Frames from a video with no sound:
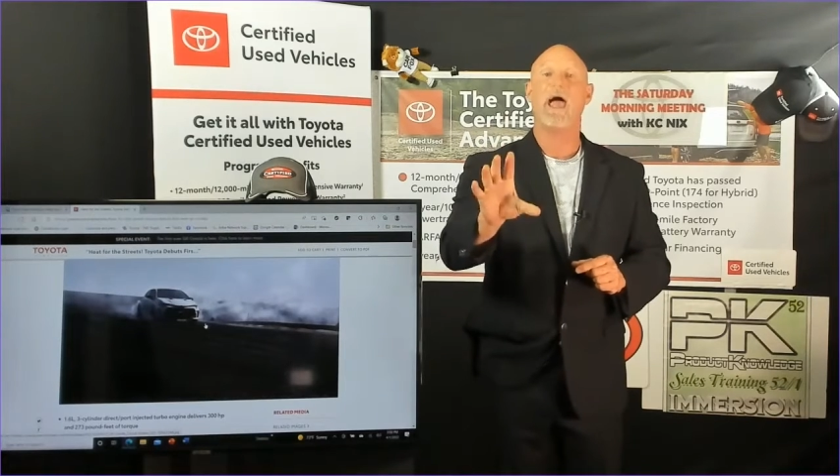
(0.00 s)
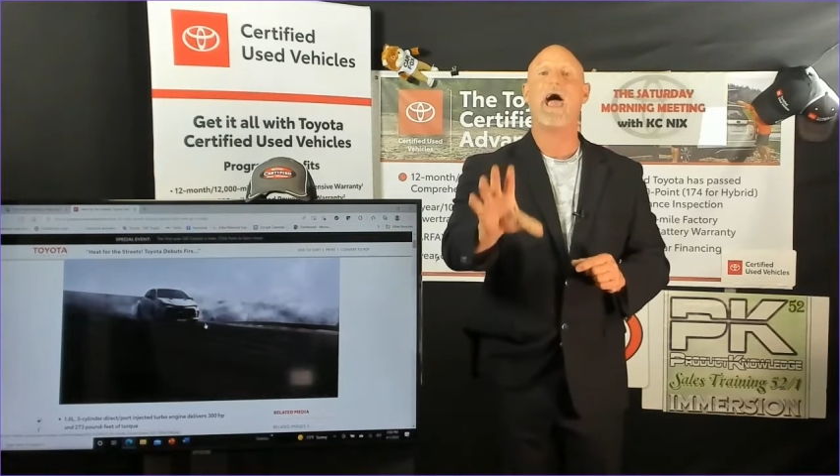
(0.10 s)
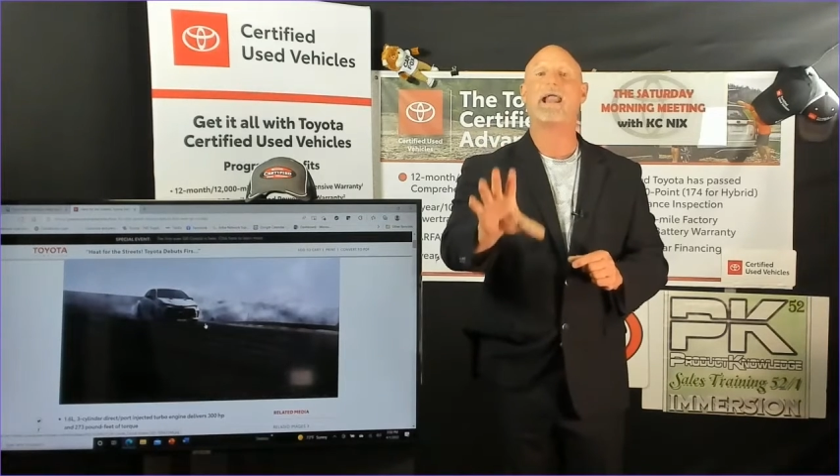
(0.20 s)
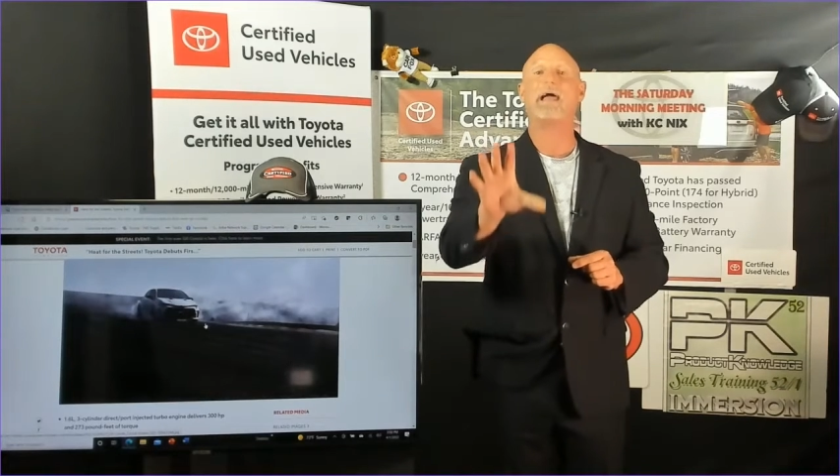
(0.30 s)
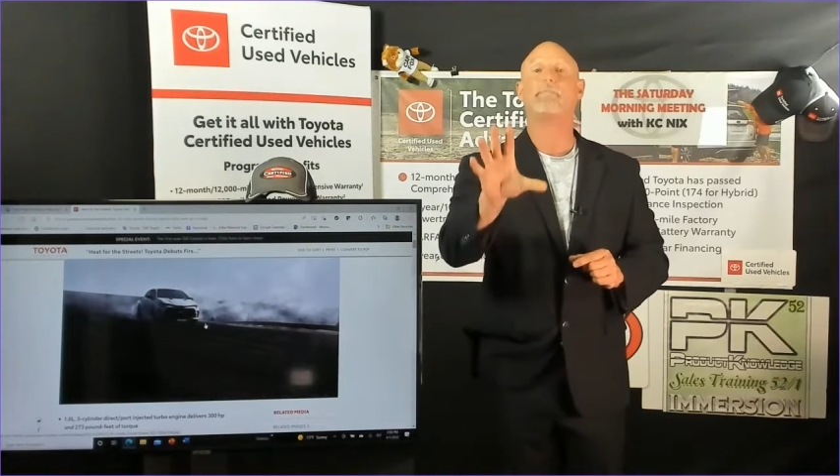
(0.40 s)

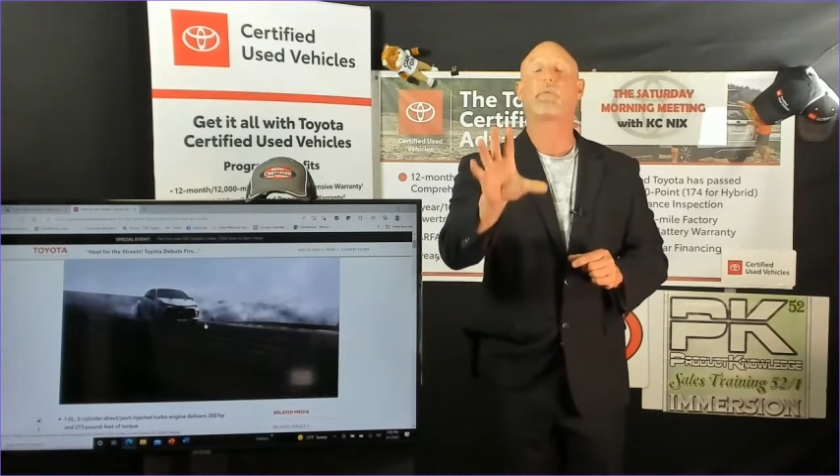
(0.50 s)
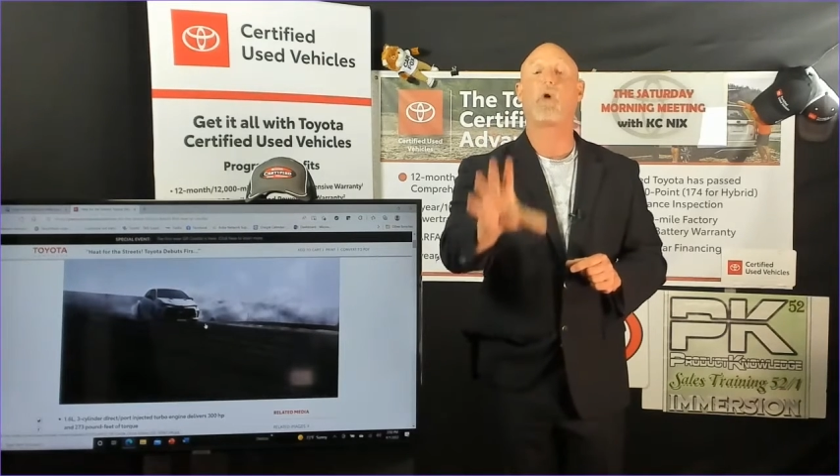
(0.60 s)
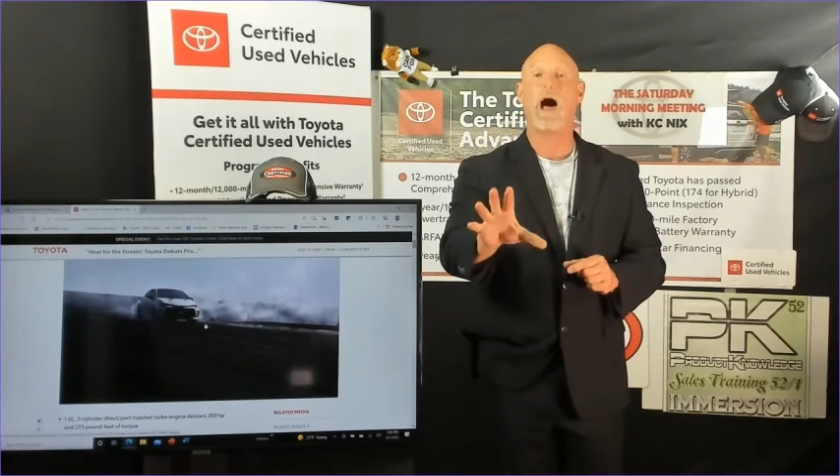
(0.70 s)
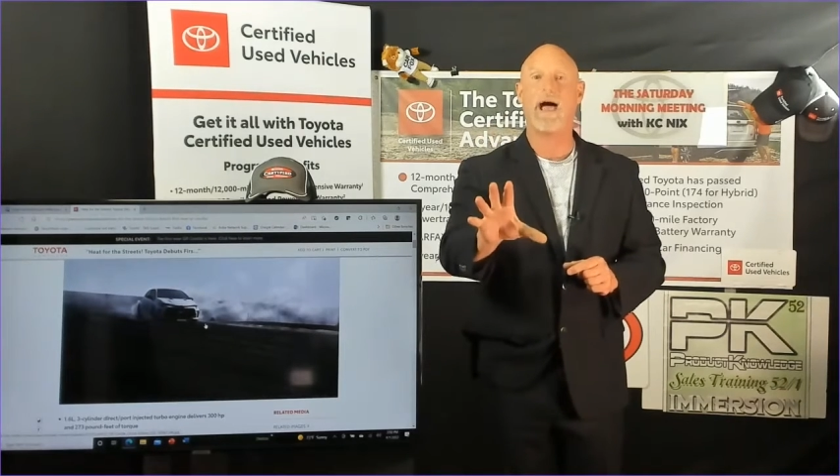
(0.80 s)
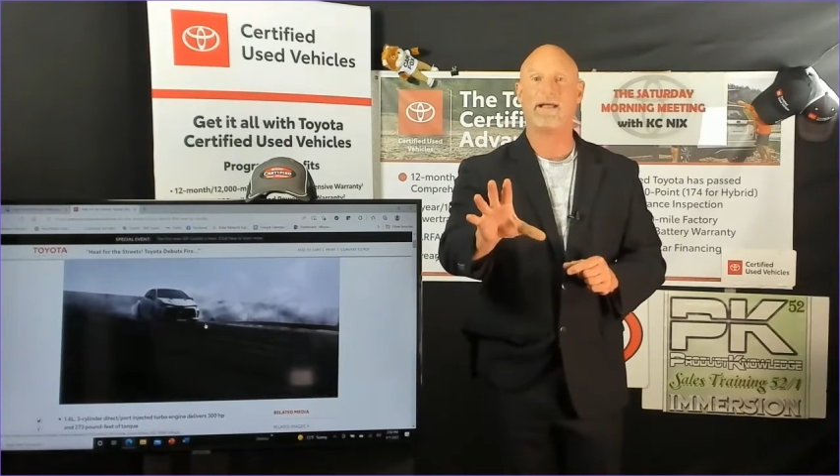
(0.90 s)
at a
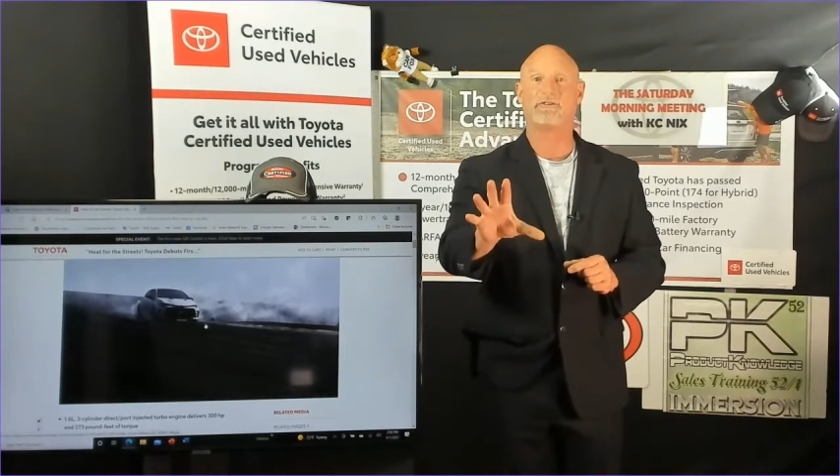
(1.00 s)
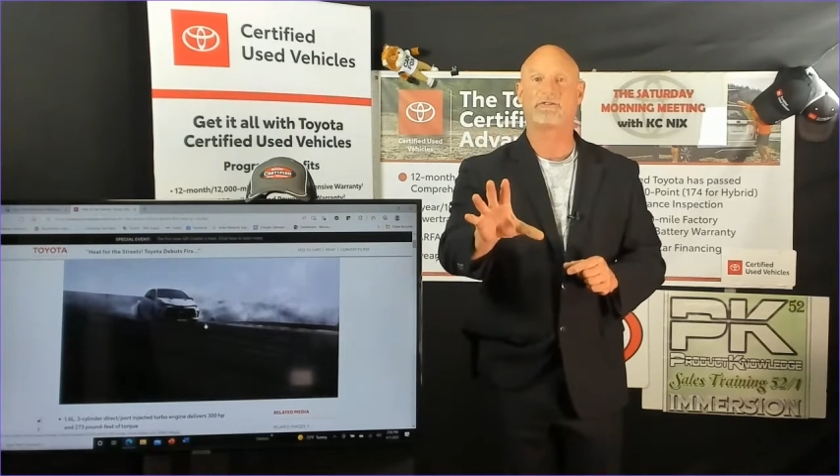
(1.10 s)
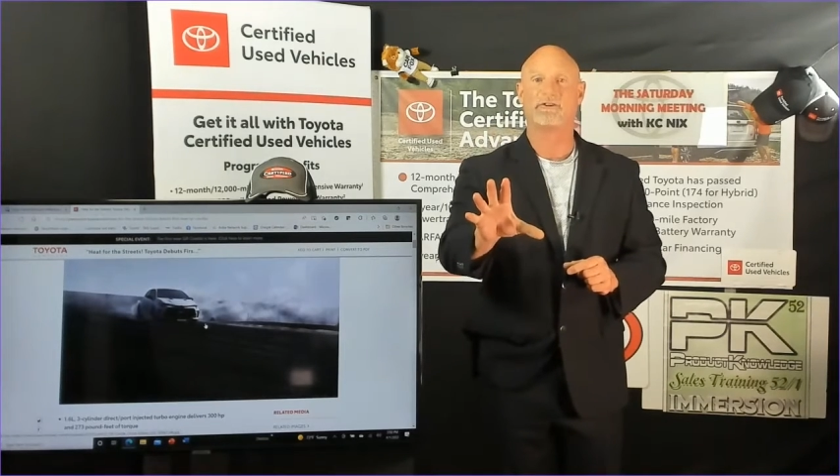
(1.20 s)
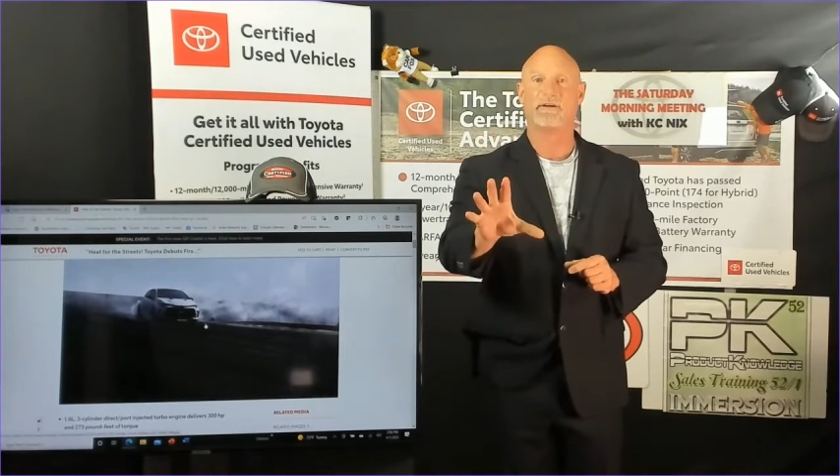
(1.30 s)
price